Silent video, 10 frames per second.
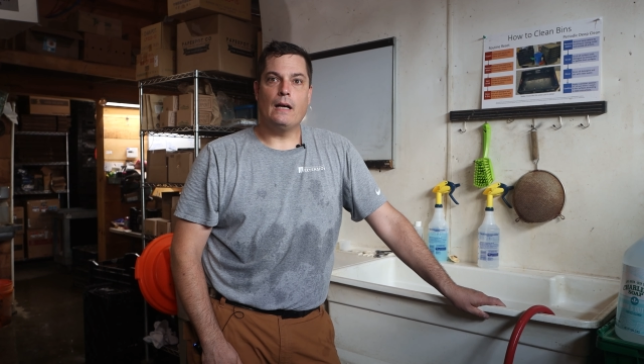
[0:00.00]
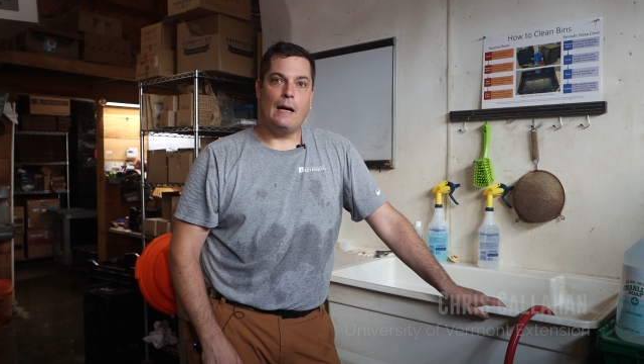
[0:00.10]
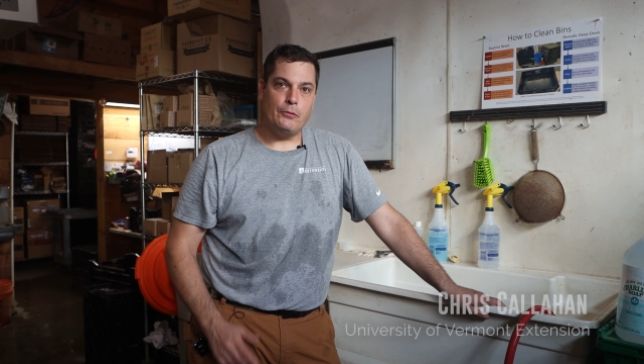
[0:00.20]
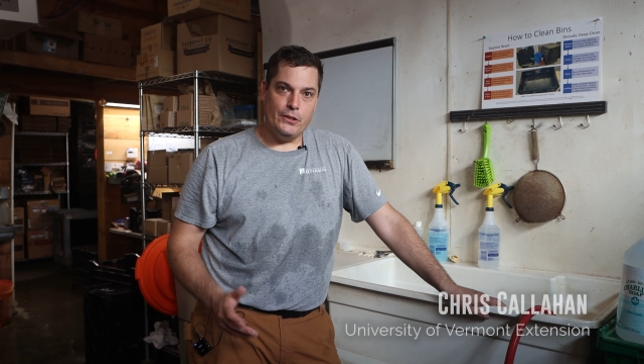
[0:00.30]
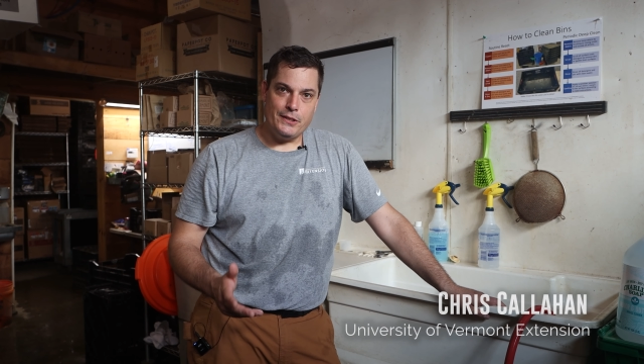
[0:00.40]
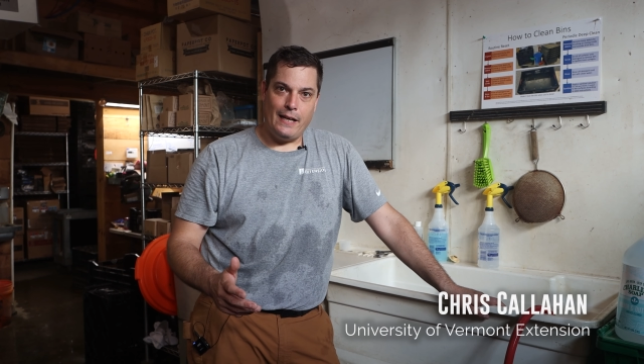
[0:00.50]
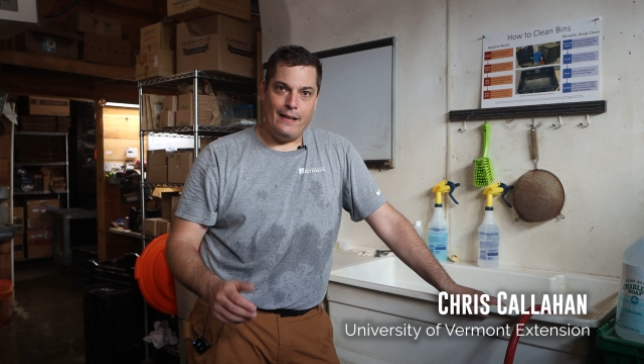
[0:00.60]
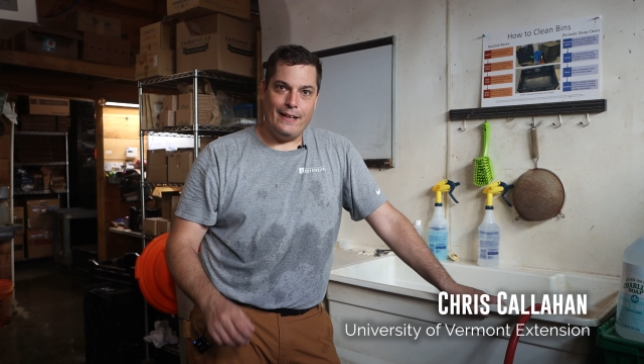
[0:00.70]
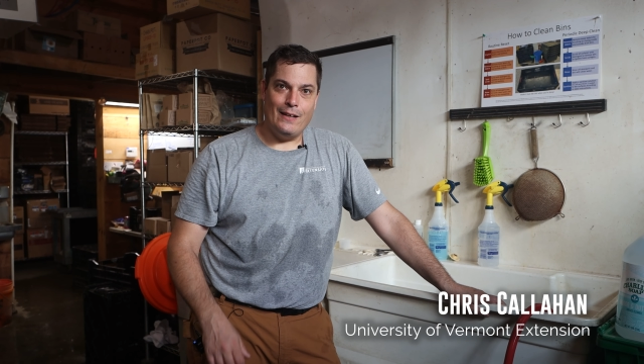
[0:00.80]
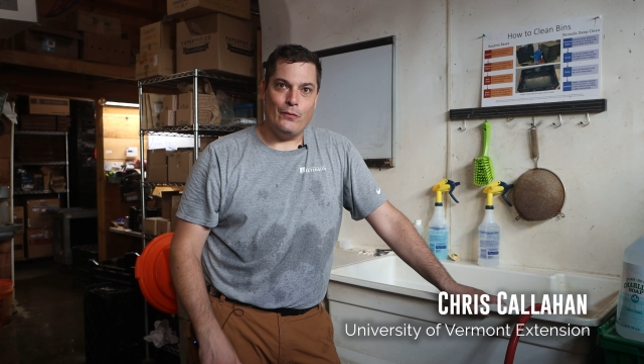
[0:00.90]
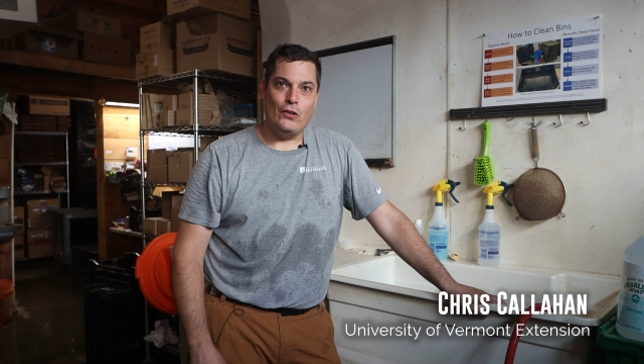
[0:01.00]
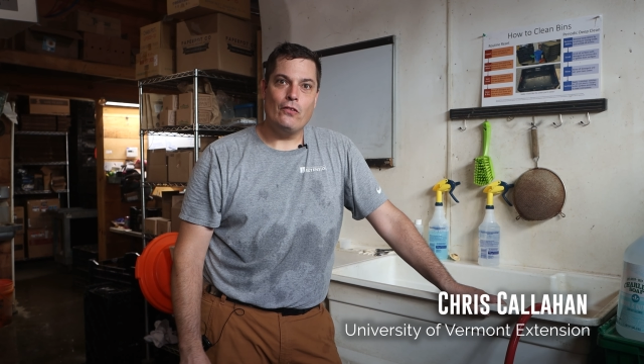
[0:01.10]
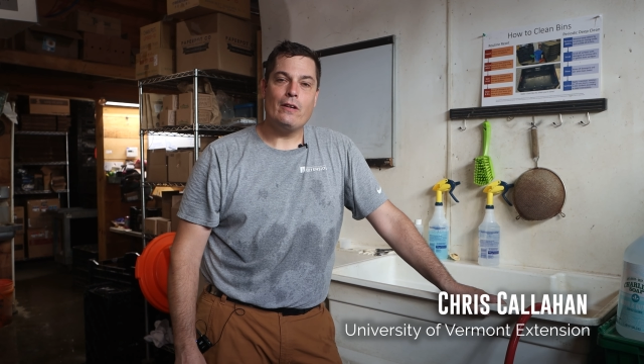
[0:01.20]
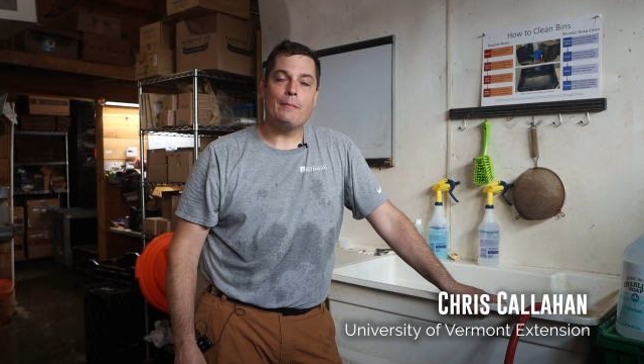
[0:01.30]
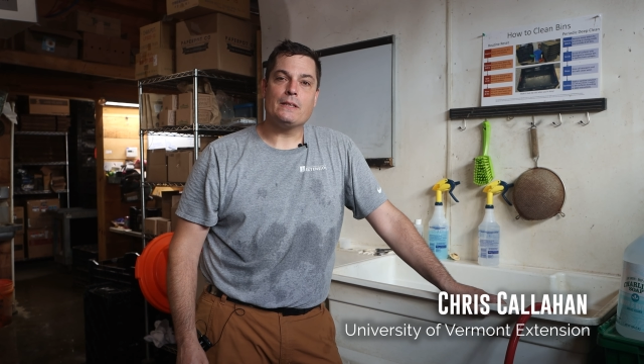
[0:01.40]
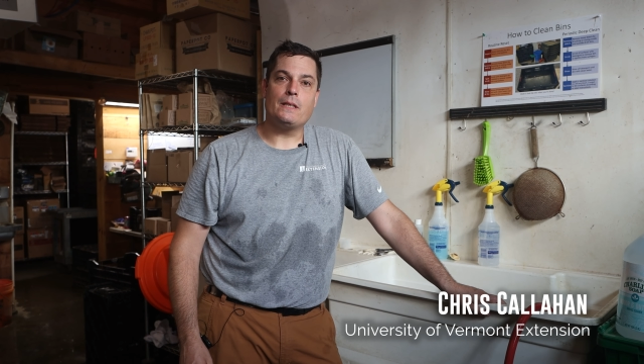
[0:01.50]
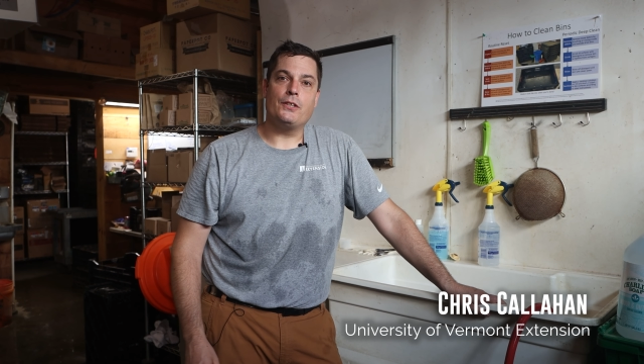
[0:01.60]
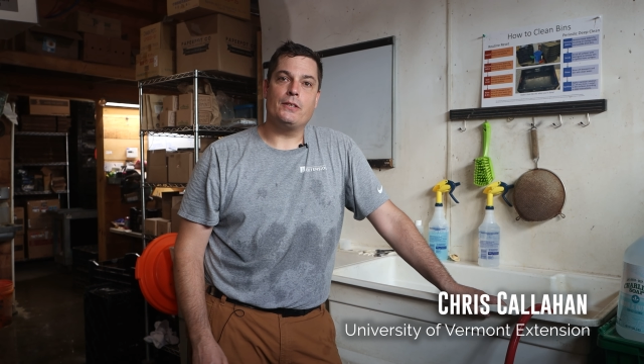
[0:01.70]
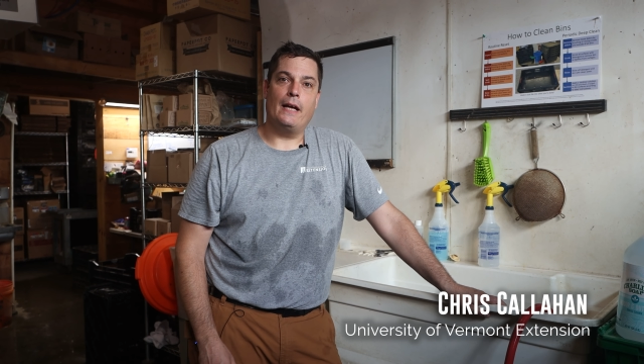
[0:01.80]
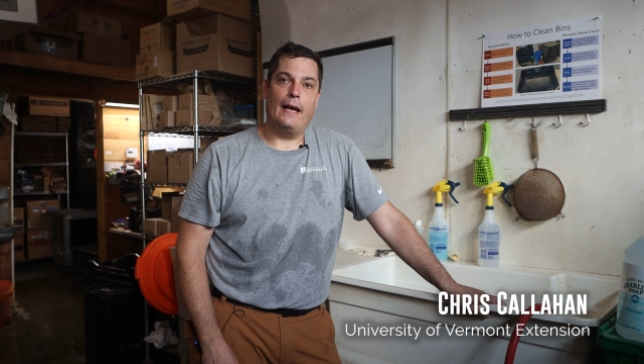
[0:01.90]
I'm Chris Callahan with UVM
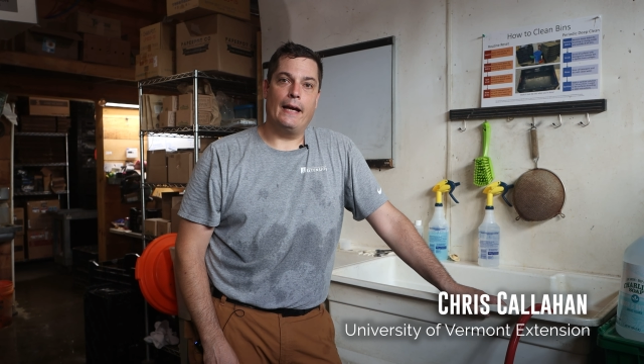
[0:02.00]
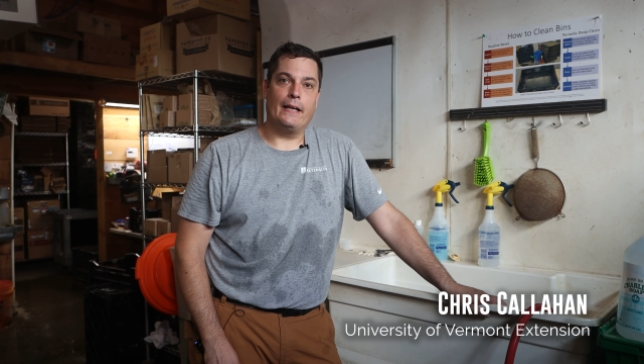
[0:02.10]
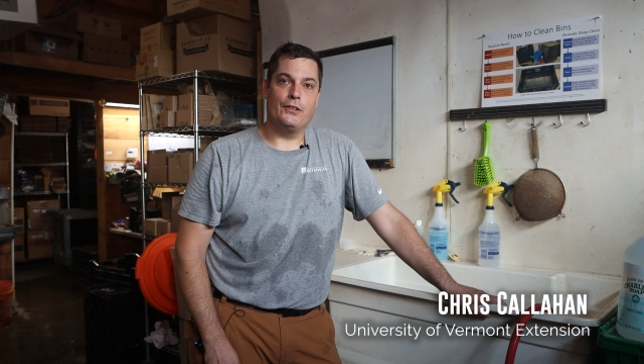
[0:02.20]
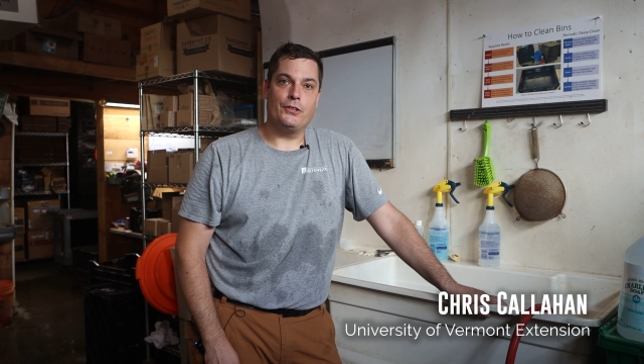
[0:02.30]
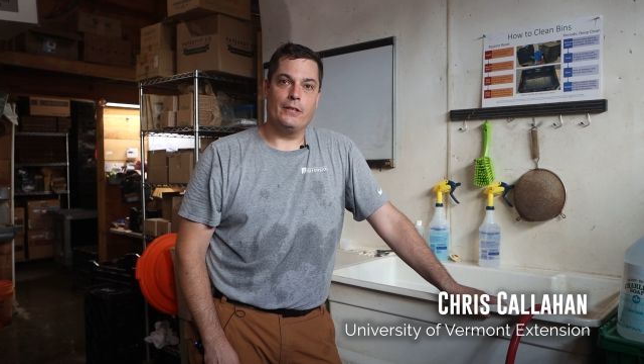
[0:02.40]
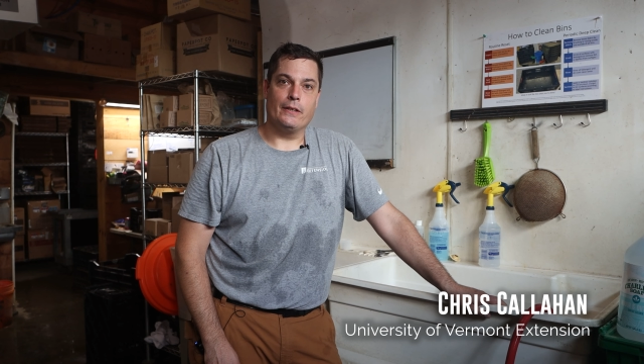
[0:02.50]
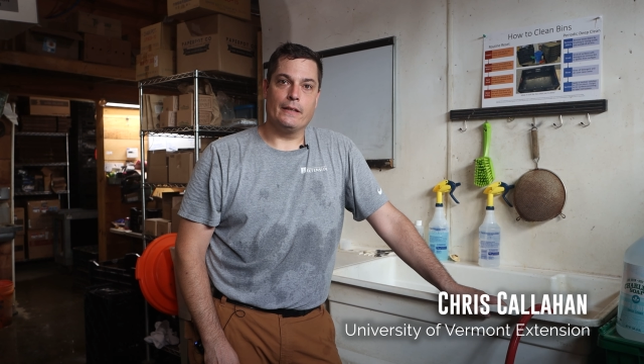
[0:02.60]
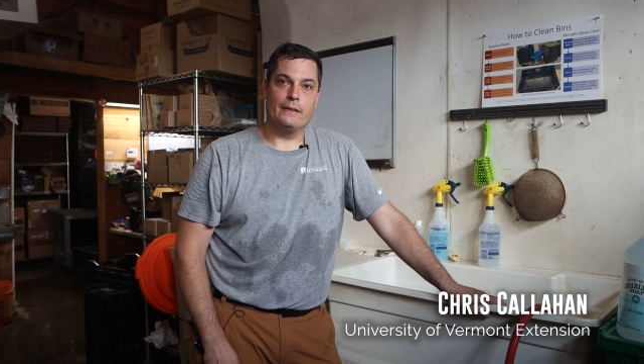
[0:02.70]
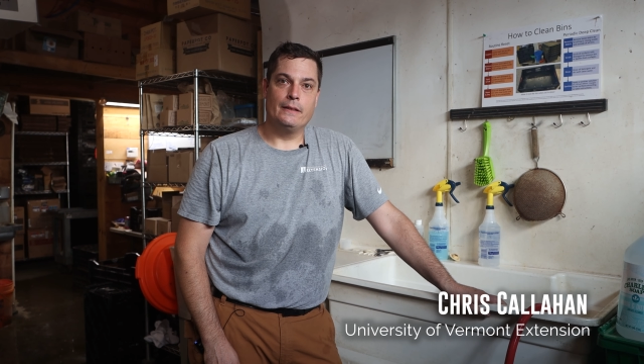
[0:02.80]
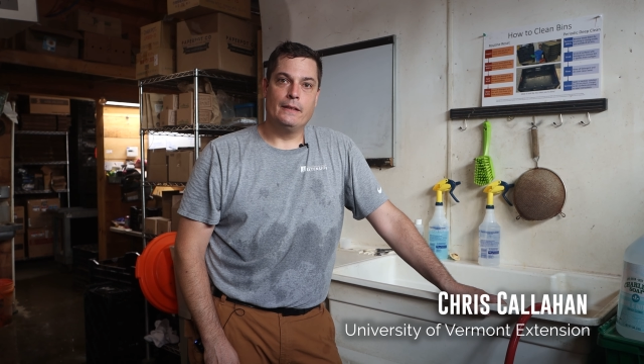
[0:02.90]
Extension Ag Engineering.